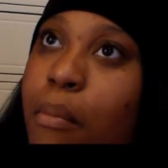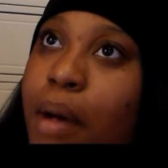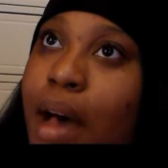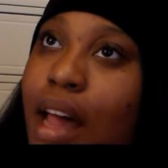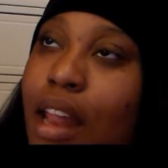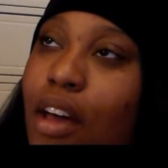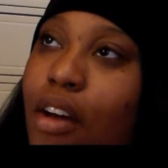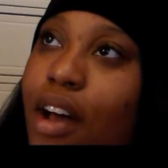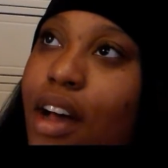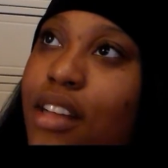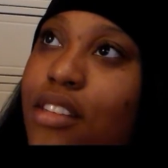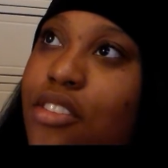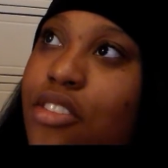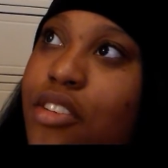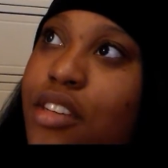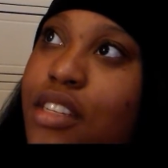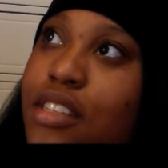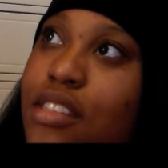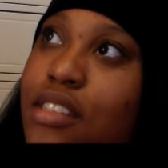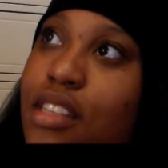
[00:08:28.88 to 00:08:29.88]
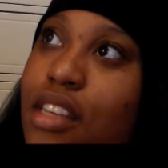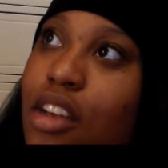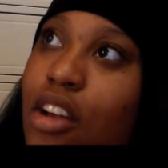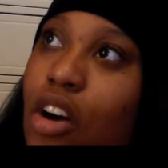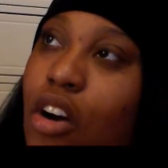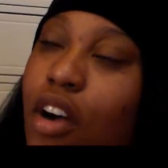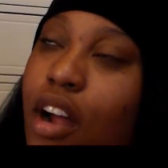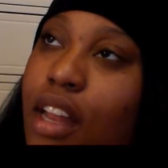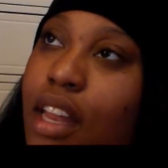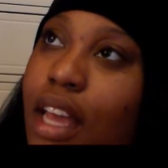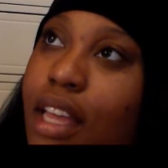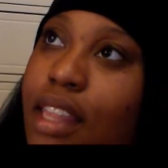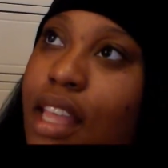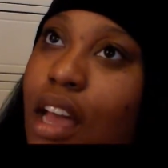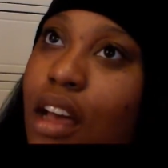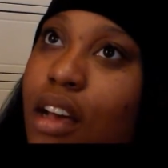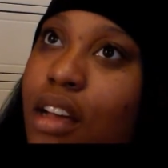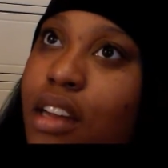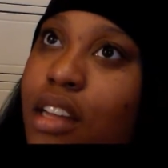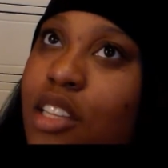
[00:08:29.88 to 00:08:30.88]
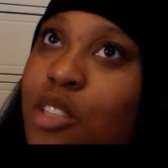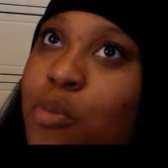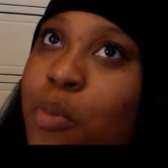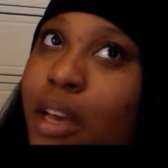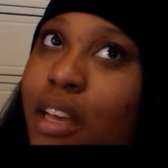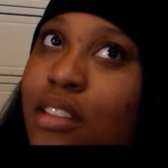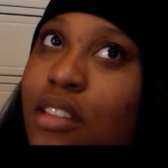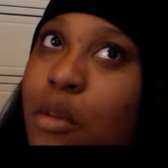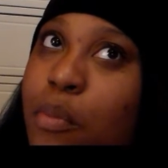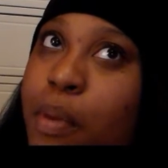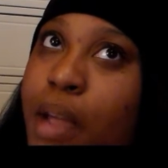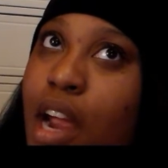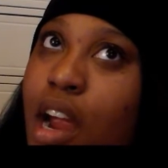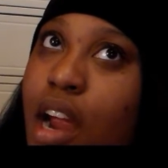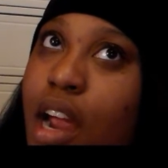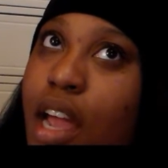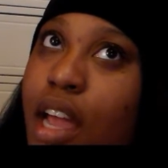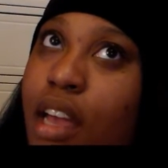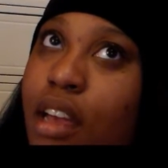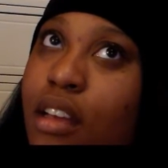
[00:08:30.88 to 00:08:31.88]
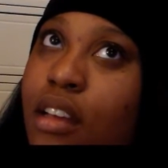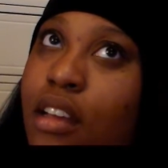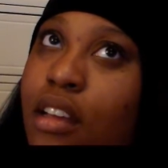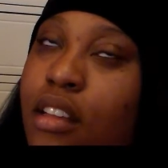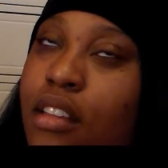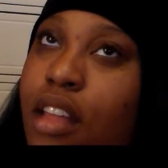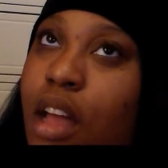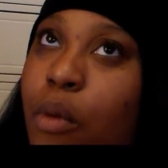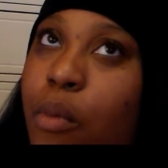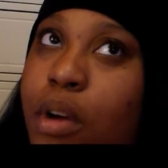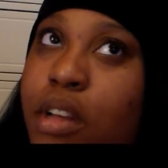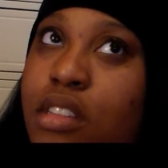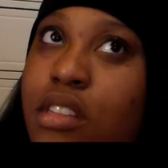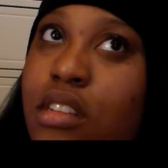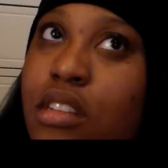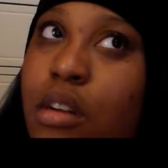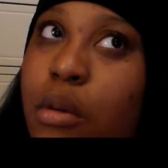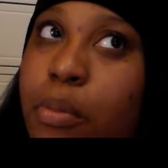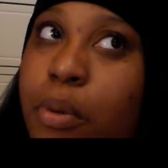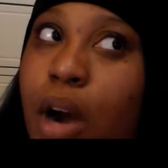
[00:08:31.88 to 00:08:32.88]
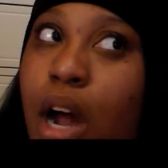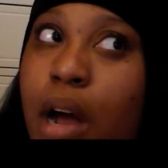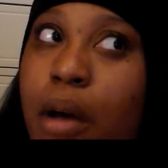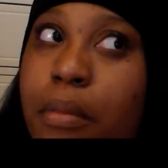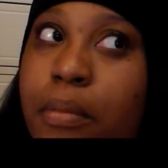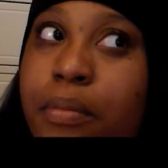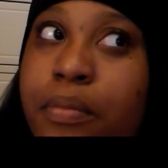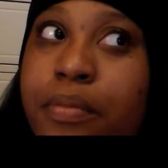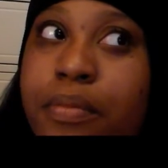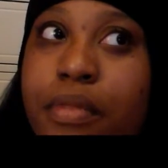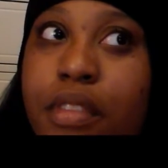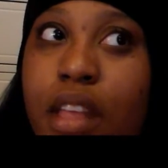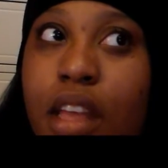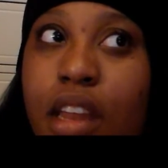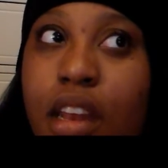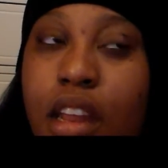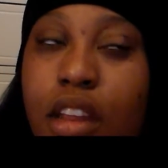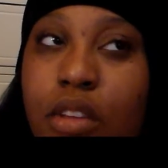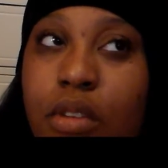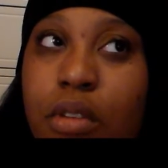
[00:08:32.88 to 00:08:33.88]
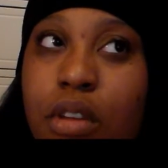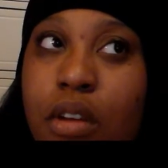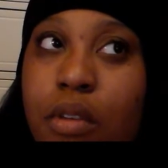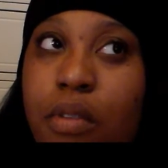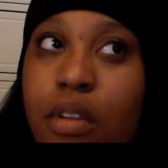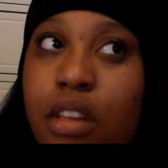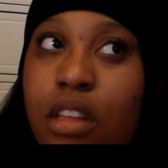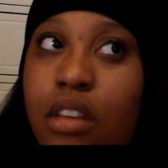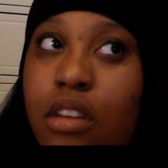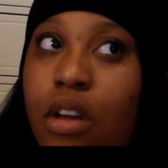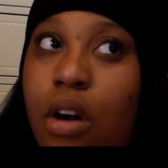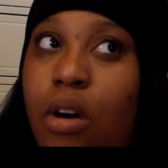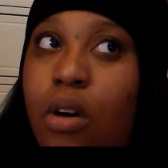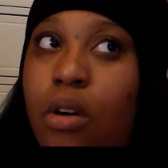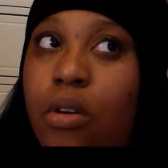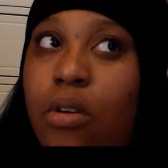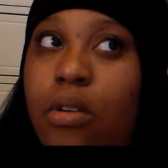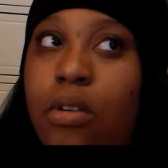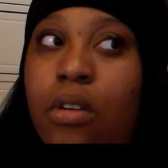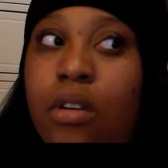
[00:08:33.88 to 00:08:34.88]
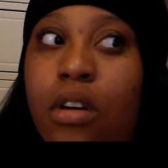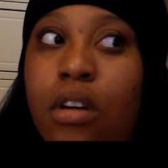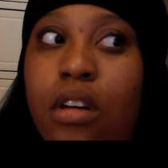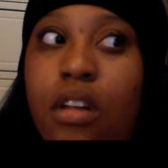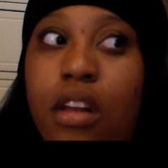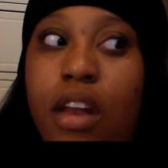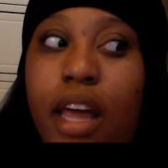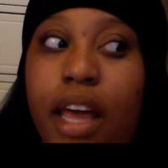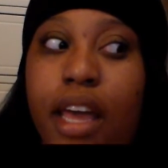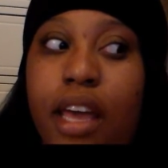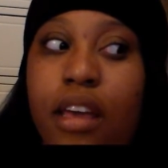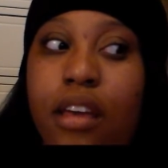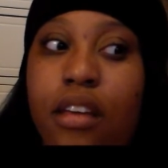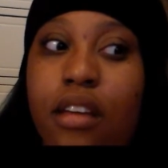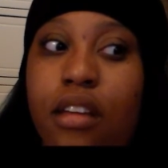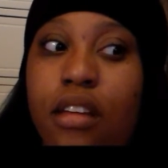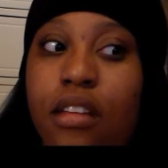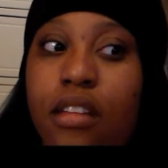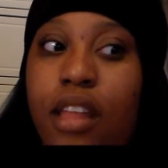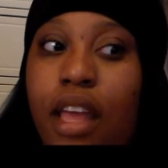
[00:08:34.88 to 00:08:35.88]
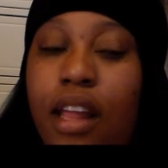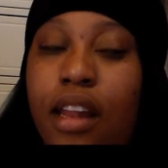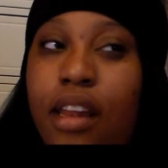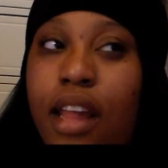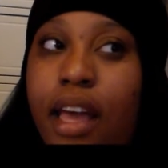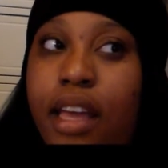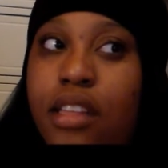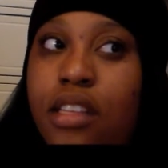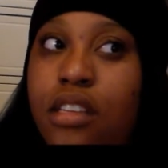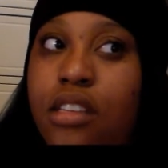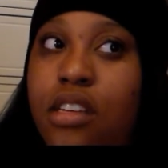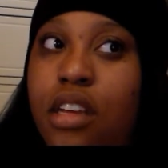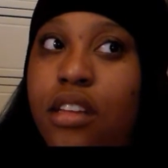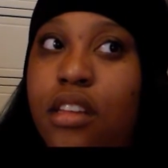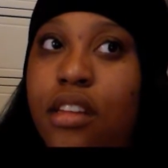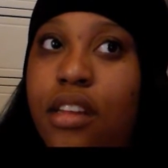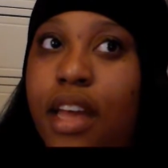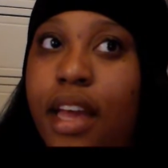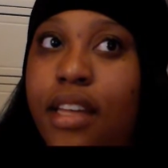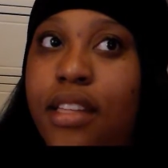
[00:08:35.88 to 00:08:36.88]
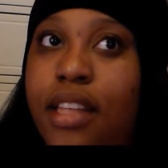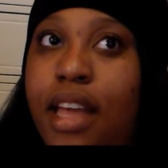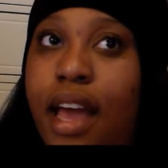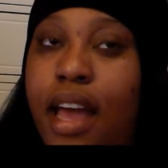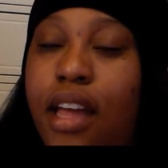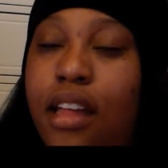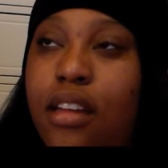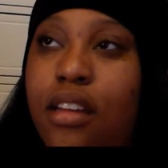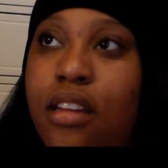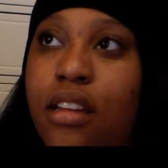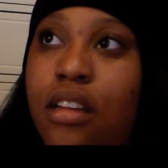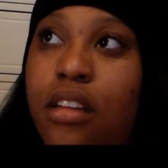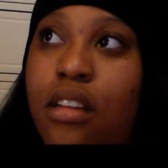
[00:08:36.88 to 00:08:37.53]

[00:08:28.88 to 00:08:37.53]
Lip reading: Palo Alto and Zico are like that unexpected pairing that went to the prom and then you didn't really know, like, they liked each other like that,